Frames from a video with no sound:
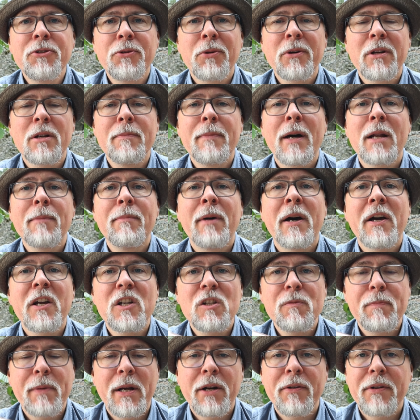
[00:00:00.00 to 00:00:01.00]
talking about my
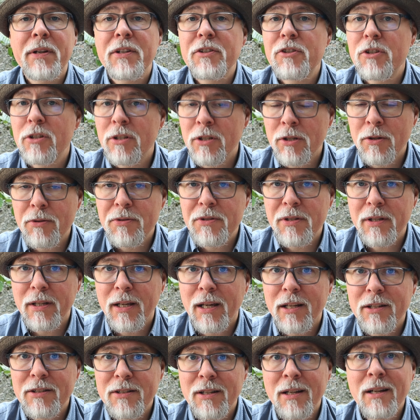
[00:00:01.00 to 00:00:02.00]
experience using
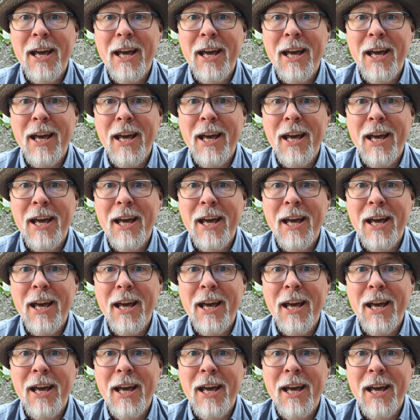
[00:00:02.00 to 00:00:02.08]
it.